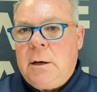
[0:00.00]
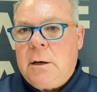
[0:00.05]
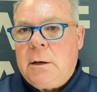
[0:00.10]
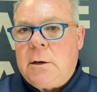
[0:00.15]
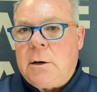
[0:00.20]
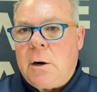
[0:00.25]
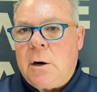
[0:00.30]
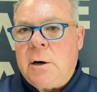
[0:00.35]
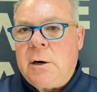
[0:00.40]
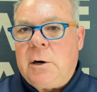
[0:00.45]

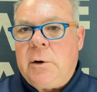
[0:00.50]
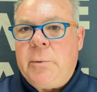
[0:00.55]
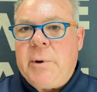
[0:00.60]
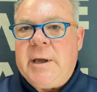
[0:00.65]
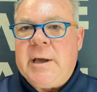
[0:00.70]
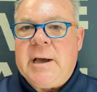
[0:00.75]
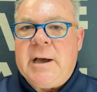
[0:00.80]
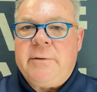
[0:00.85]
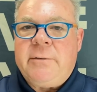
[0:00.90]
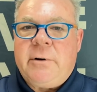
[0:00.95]
Currently,
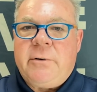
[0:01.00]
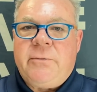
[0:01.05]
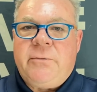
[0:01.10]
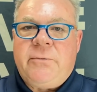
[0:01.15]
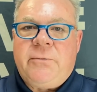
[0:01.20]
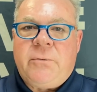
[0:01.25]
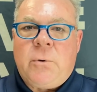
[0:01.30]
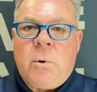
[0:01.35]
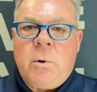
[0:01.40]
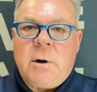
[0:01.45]
we have a
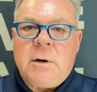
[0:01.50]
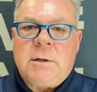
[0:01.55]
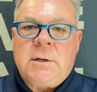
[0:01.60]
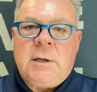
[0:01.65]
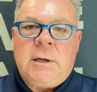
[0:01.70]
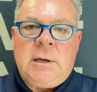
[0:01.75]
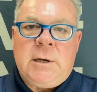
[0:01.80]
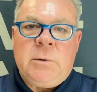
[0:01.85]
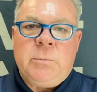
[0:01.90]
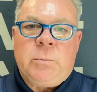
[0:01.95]

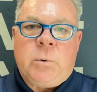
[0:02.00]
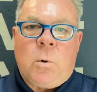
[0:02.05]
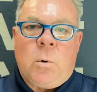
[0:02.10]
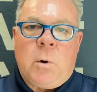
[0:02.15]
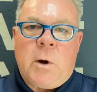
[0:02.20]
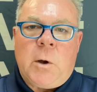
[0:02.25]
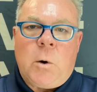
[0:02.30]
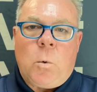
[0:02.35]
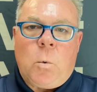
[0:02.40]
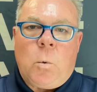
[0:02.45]

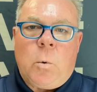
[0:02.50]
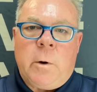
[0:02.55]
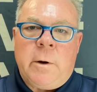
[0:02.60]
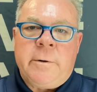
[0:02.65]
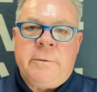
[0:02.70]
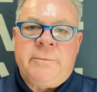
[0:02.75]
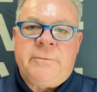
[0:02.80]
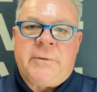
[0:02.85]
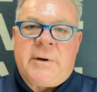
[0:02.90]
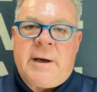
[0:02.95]

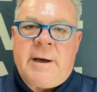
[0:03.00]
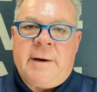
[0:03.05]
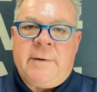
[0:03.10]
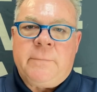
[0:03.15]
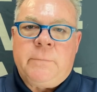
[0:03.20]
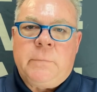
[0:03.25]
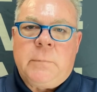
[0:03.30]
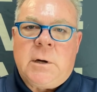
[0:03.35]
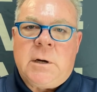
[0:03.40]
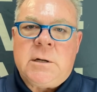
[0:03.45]

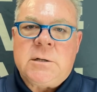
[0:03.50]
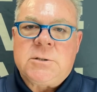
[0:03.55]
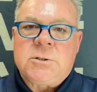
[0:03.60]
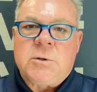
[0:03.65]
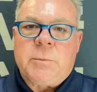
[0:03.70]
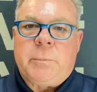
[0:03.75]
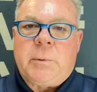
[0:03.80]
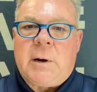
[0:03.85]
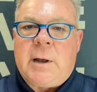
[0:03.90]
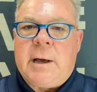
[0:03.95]
14.15-month
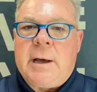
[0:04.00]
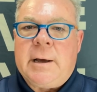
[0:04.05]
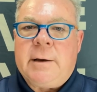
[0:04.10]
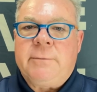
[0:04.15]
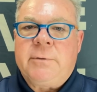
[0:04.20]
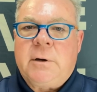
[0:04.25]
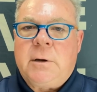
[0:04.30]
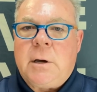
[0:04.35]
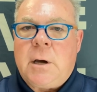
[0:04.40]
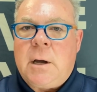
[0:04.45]
supply
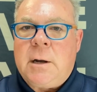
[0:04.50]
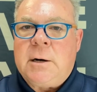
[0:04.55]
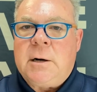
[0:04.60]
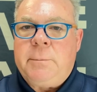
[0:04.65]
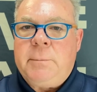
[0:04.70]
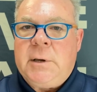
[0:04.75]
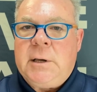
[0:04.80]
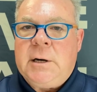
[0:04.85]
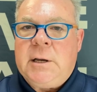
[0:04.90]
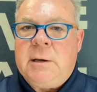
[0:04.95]
of
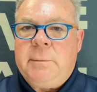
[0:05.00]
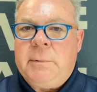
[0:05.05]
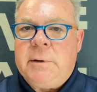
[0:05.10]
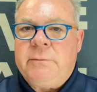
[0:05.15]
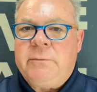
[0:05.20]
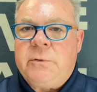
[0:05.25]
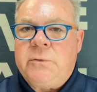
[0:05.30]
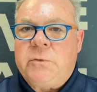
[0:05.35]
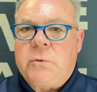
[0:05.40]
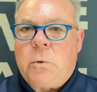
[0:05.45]
condominium
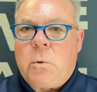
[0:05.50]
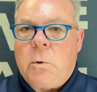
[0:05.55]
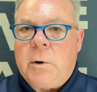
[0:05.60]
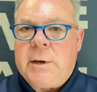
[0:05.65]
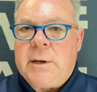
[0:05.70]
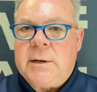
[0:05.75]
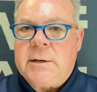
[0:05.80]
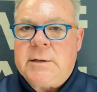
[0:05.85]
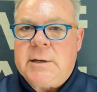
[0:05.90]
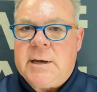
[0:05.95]

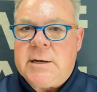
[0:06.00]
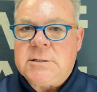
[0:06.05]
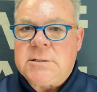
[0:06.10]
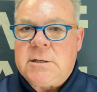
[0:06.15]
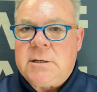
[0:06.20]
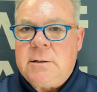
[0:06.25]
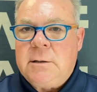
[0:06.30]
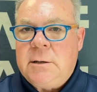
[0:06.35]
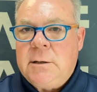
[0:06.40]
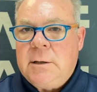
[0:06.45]
inventory in
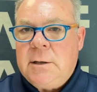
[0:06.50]
Destin.